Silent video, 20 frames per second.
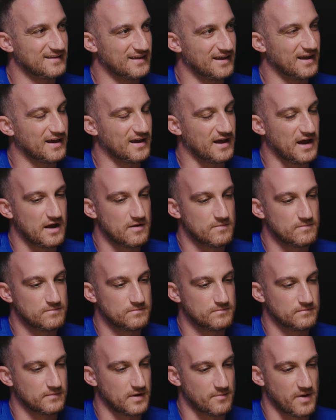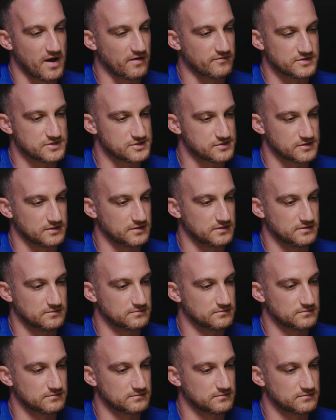Yeah, I'm I'm
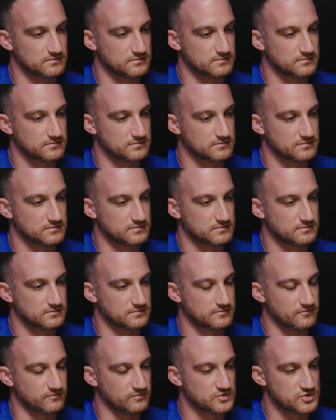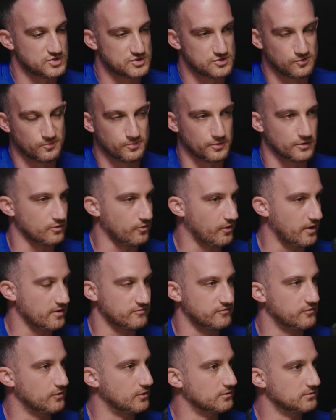obviously super
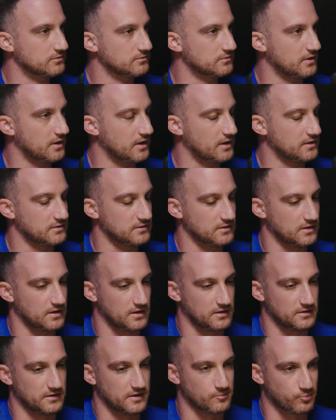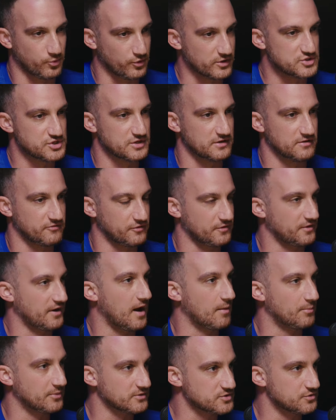grateful and uh, and appreciative for the
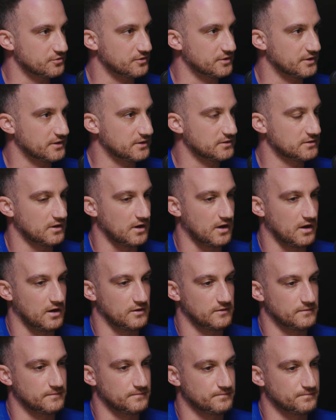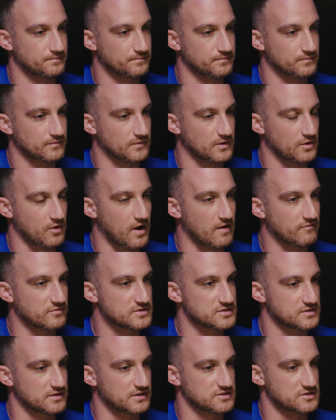opportunity. Um, you know,
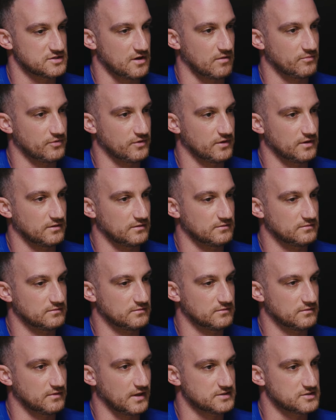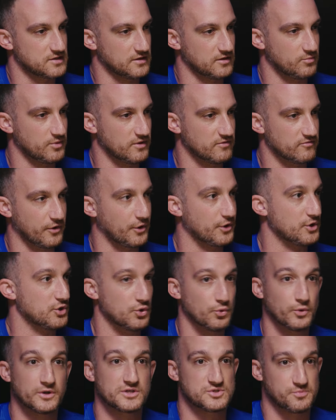obviously it's something that's going to be a very
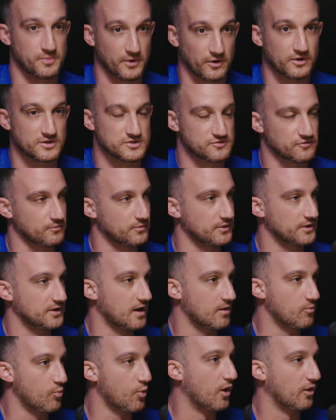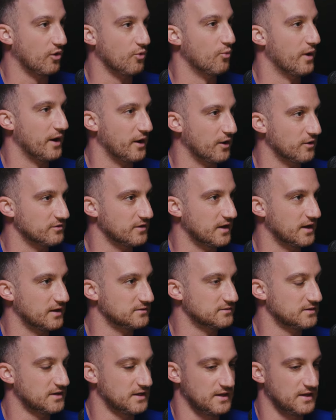new experience for me. I'm well aware that